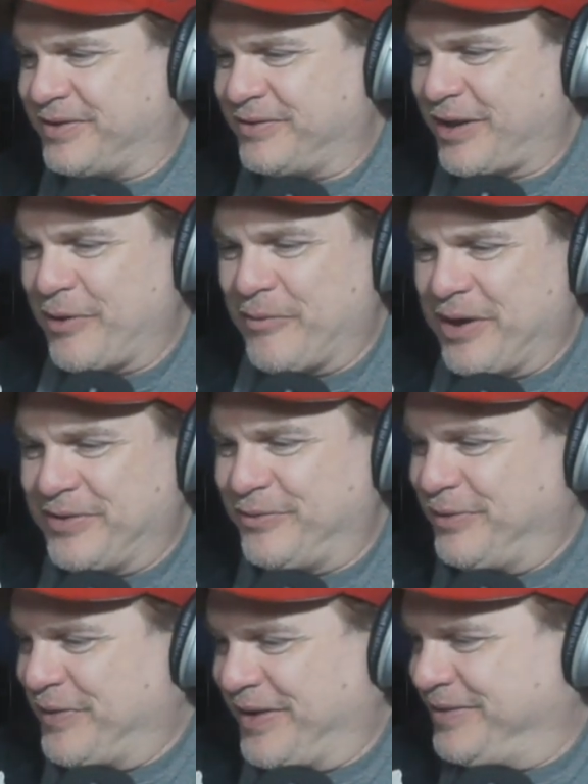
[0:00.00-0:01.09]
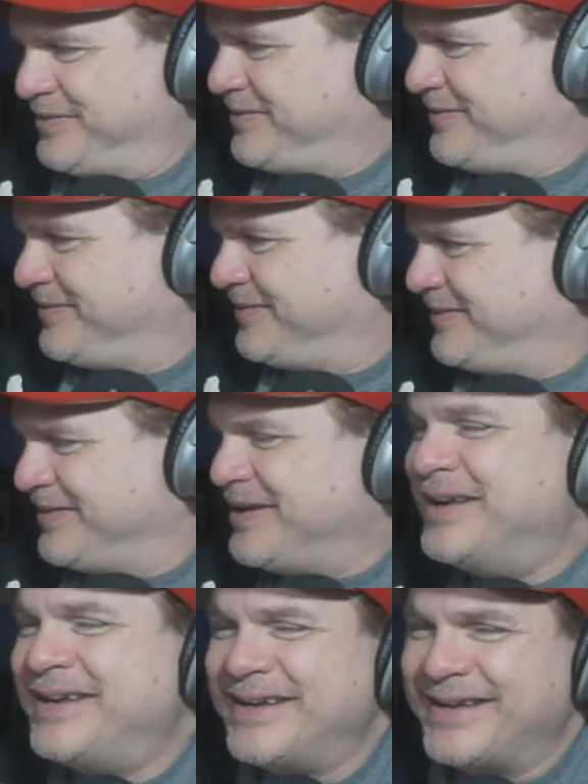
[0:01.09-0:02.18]
and I don't want to do anything.
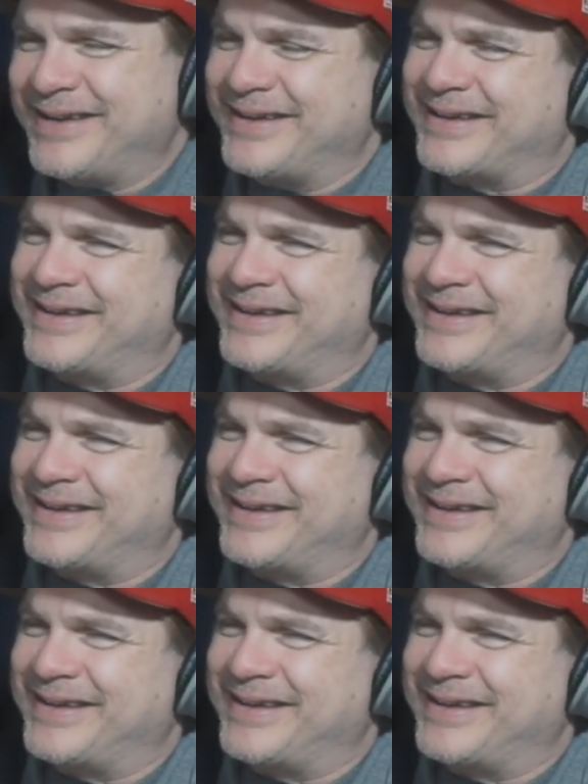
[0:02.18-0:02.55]
And